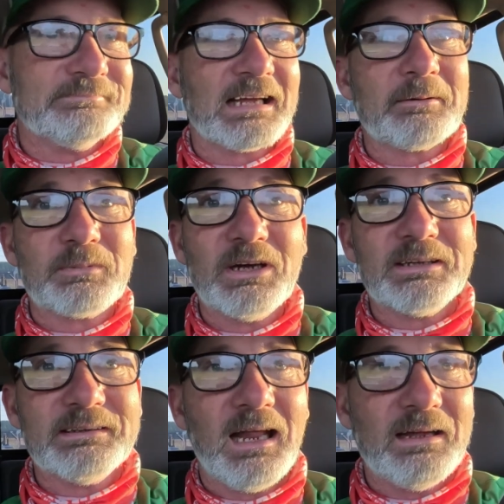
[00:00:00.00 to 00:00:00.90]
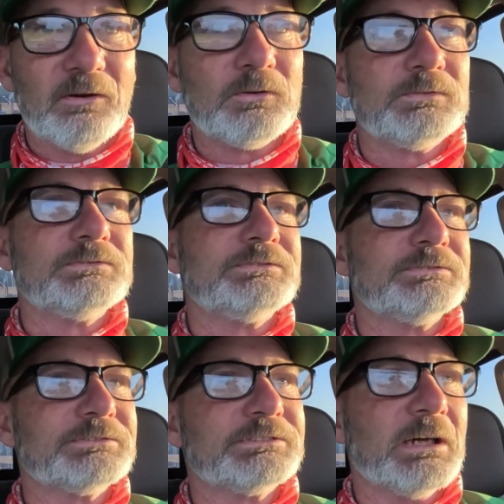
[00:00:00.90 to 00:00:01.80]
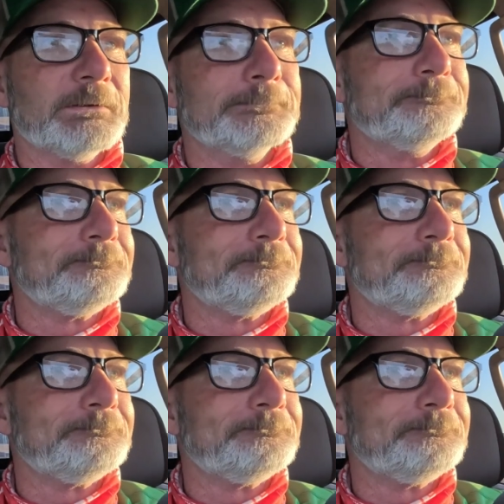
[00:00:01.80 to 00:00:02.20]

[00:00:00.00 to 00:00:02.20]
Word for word: like I'm cutting now. So,